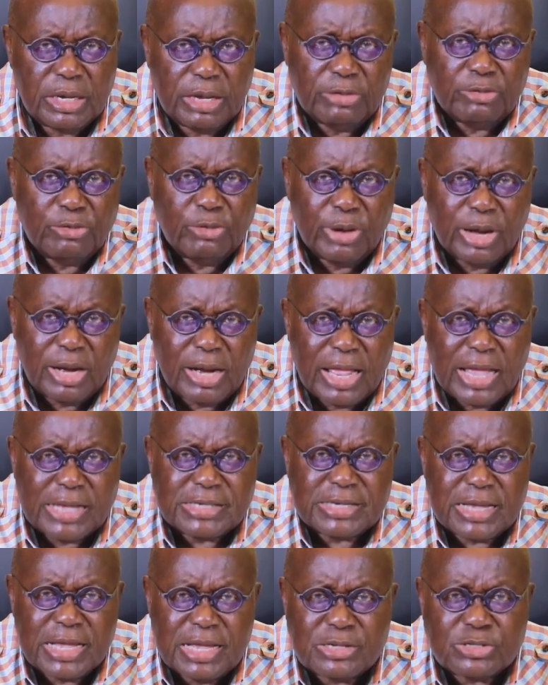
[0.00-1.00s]
and
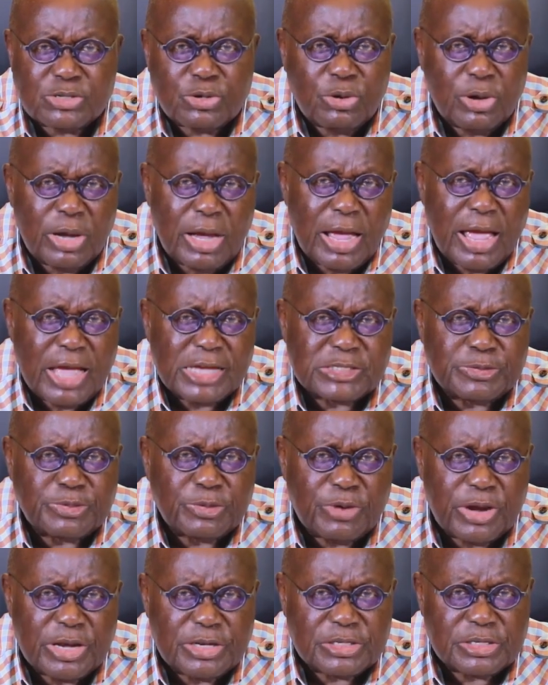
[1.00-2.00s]
realize his or her
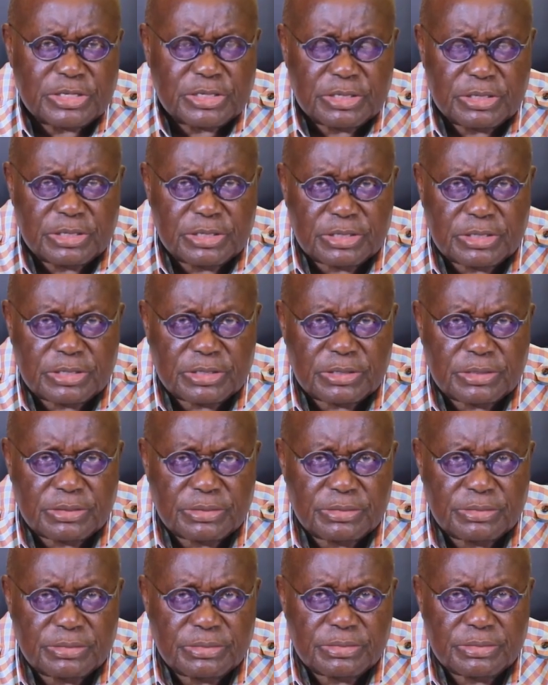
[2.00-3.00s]
aspirations,
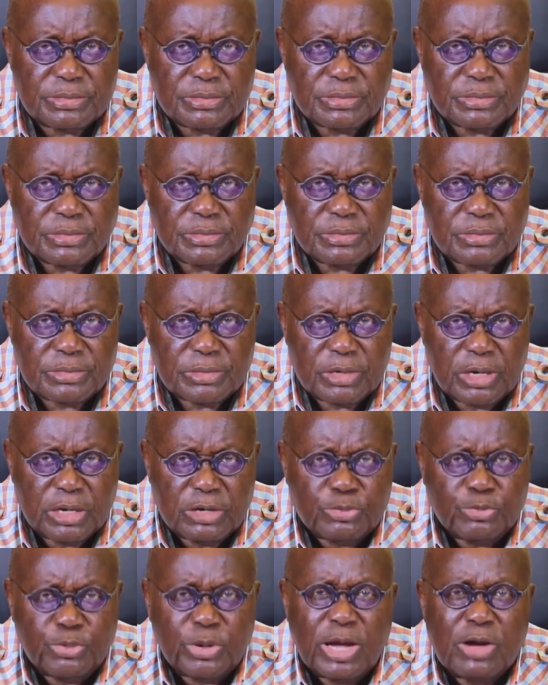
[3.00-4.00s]

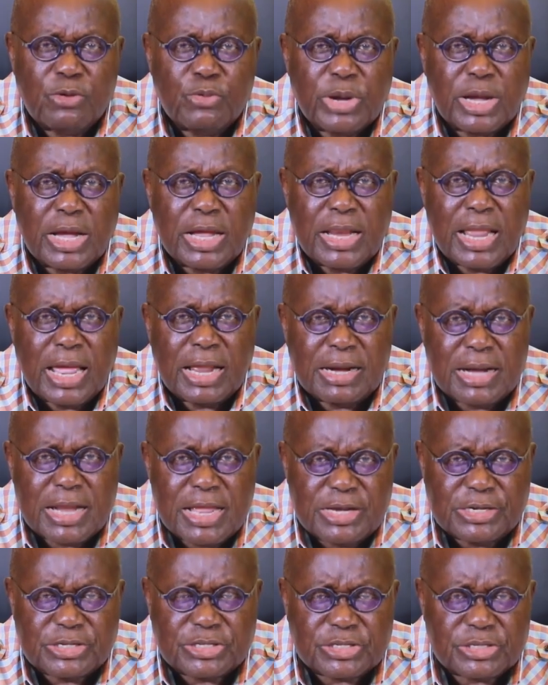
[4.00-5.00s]
and where we can
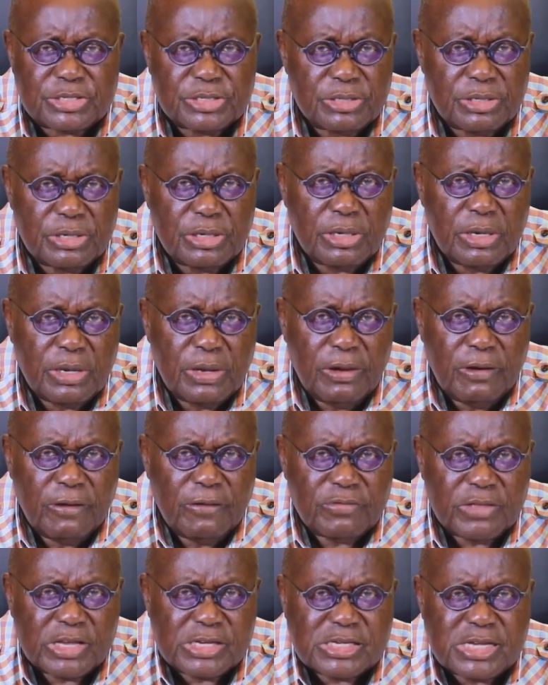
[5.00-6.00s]
unleash
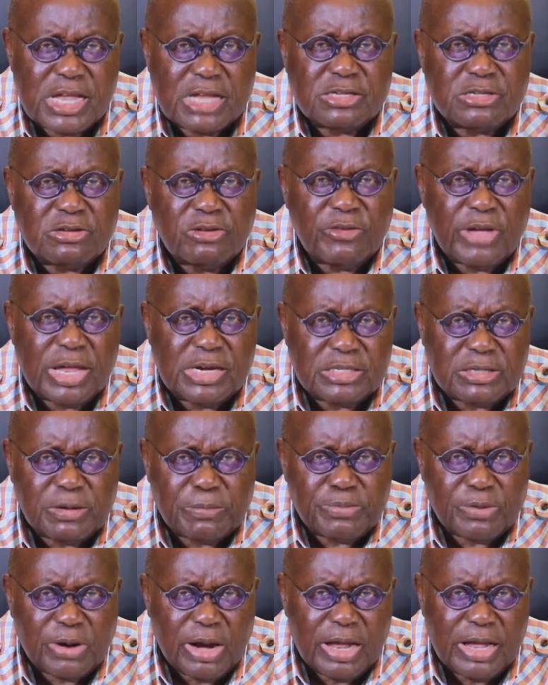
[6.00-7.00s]
the sense of
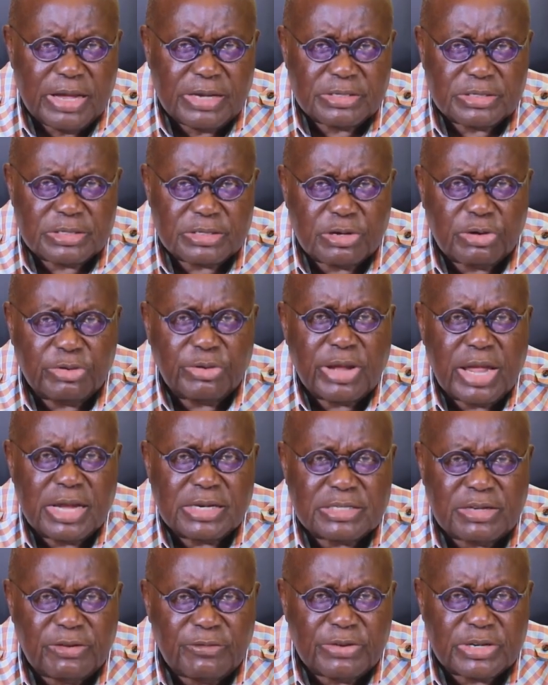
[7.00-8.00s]
enterprise,
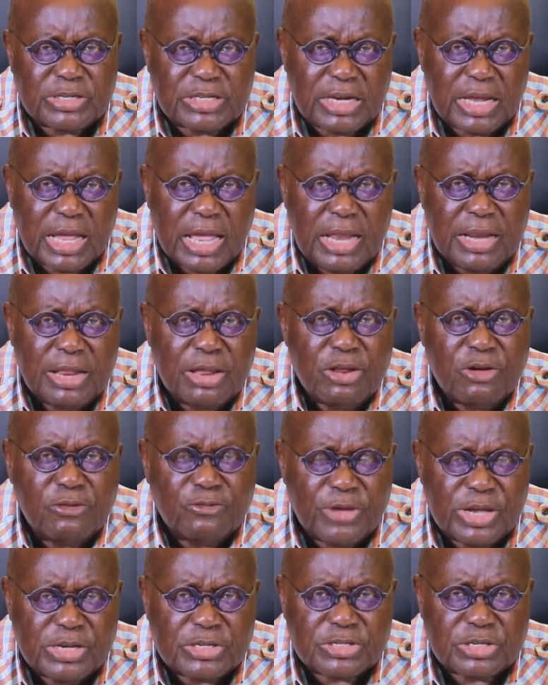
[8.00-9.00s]
creativity, and
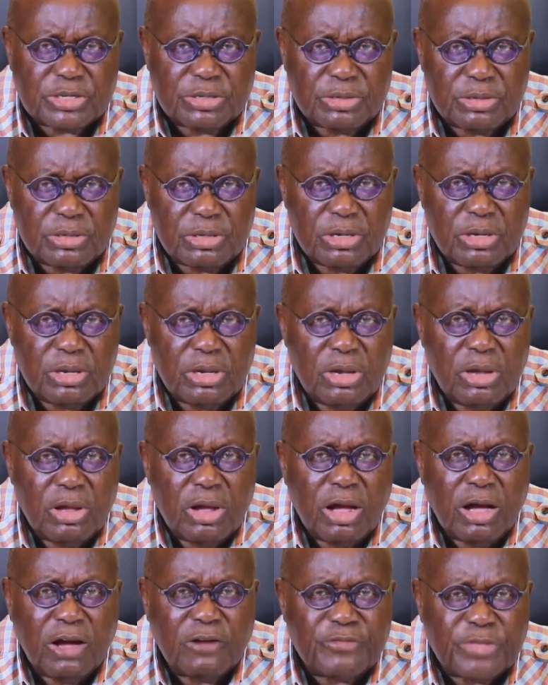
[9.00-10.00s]
innovation
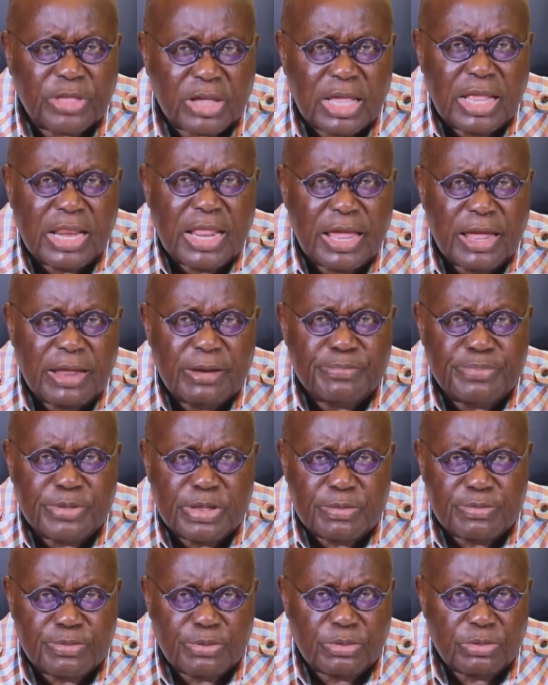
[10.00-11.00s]
of the Ghanaian
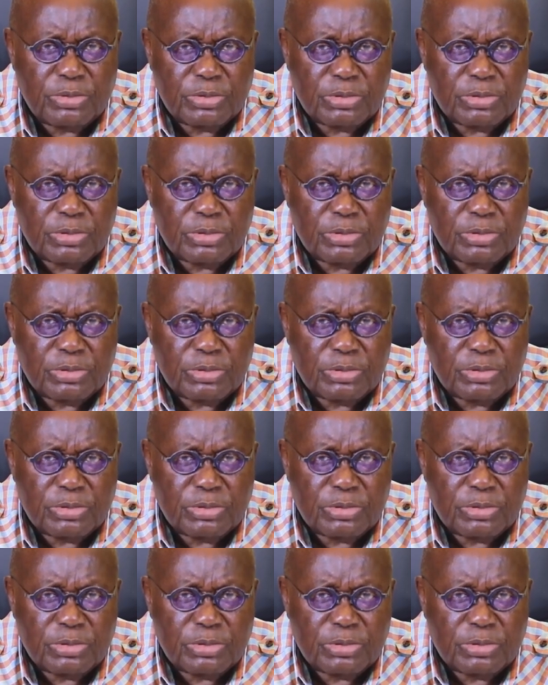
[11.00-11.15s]
people